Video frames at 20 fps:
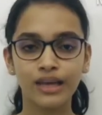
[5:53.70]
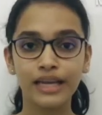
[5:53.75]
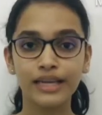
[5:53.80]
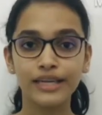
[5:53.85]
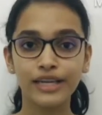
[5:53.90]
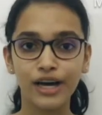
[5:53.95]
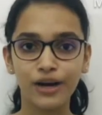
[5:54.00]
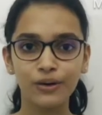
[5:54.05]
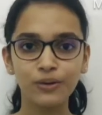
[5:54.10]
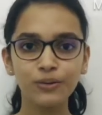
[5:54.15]

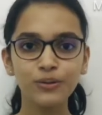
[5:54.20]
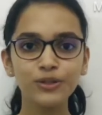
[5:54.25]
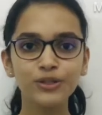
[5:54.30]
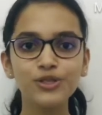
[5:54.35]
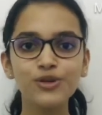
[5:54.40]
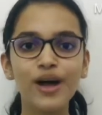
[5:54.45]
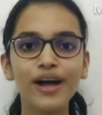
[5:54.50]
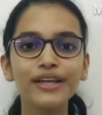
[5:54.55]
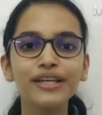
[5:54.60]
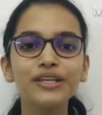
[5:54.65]
Now, to
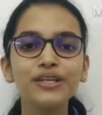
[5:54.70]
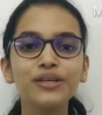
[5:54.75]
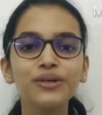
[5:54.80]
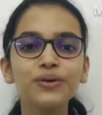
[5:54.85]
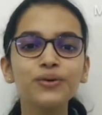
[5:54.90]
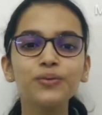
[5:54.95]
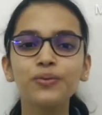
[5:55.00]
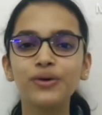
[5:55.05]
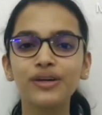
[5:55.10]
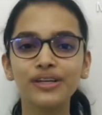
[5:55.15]
add a new
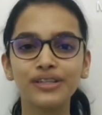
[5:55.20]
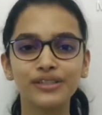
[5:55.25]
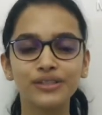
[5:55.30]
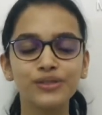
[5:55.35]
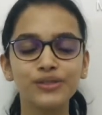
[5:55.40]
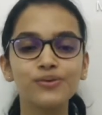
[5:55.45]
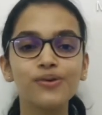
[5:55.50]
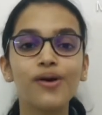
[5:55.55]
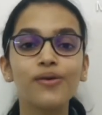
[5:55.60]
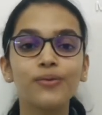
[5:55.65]
word
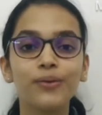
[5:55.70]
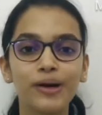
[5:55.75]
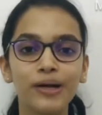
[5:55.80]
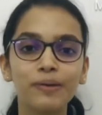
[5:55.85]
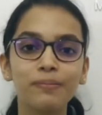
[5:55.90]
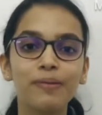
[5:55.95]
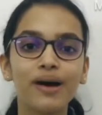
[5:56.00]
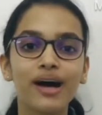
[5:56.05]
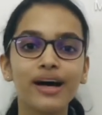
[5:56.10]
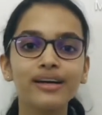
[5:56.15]
to our word
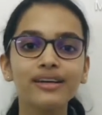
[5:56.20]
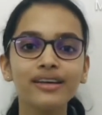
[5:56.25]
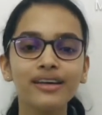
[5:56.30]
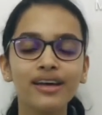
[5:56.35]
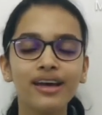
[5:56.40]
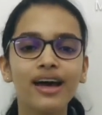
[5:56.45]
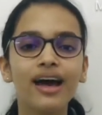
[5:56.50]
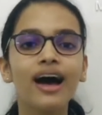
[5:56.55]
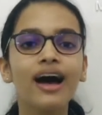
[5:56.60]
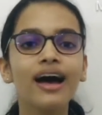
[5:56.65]
bank,
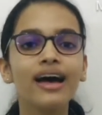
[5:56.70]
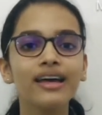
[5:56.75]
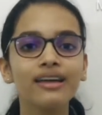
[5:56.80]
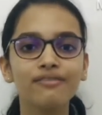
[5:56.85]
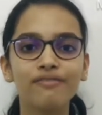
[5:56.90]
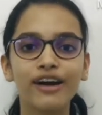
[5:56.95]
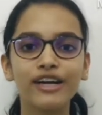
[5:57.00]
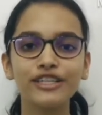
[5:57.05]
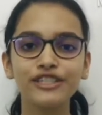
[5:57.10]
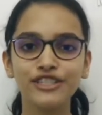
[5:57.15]
I
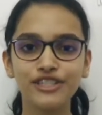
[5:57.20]
invite